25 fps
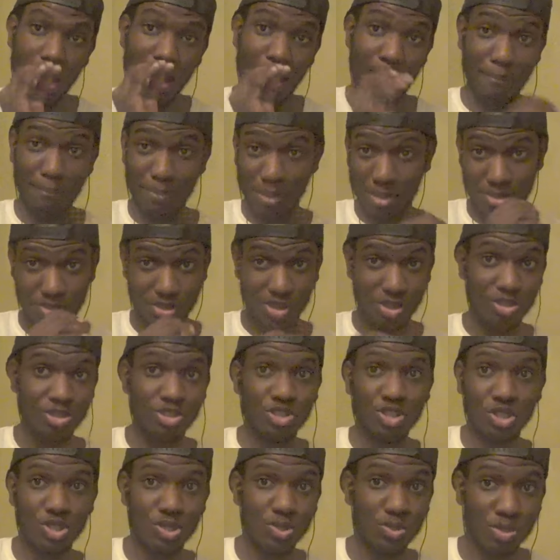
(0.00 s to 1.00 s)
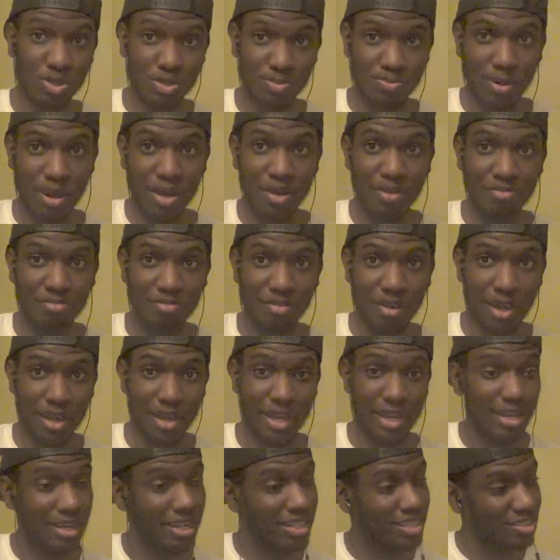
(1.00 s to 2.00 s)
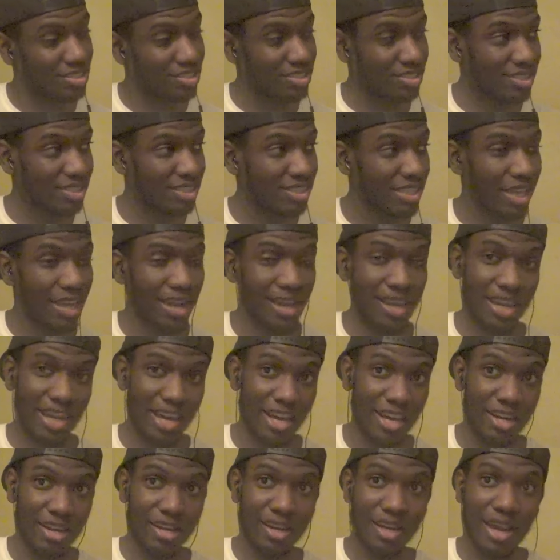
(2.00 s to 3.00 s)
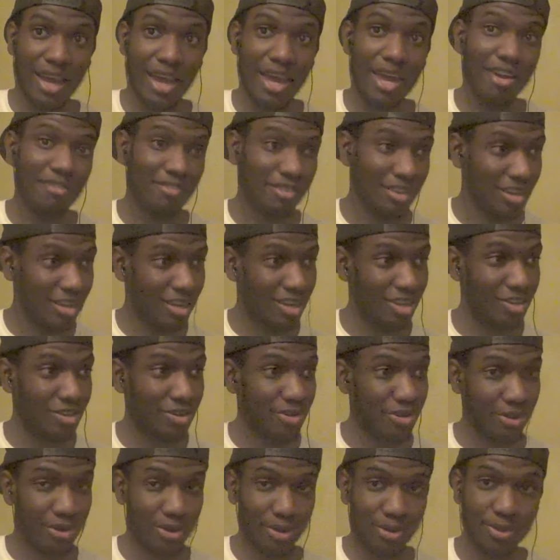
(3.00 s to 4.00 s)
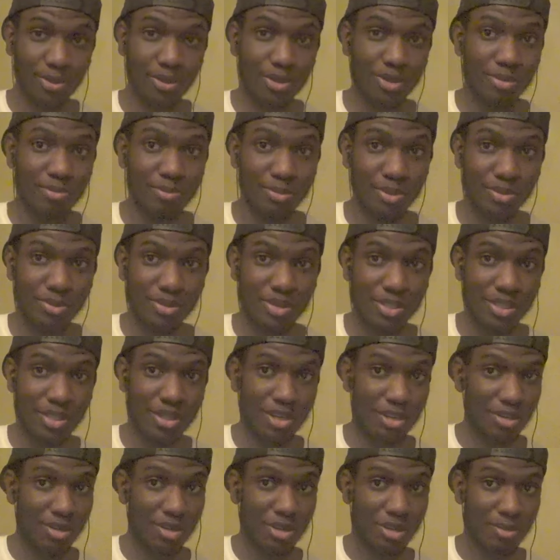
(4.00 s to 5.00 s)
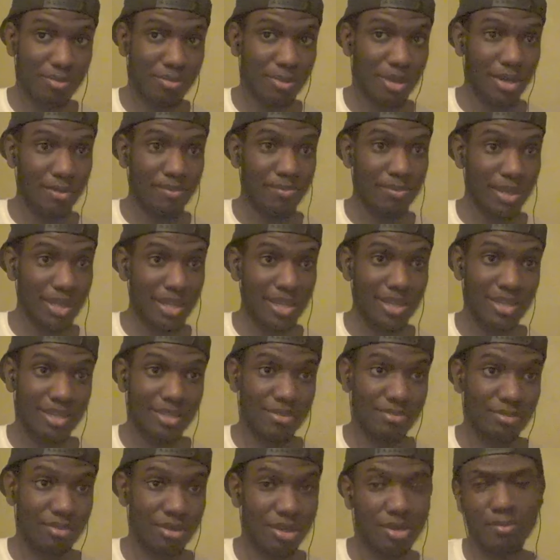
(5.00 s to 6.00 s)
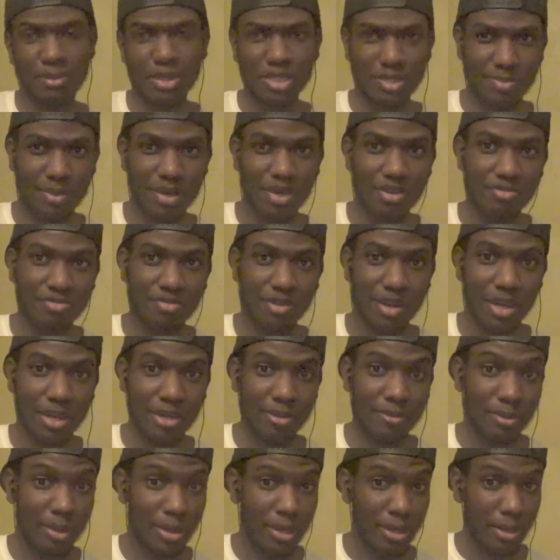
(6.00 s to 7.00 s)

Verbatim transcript: I've been starting to use Spotify, and let's just say I have a lot of nerdcore music on my Spotify,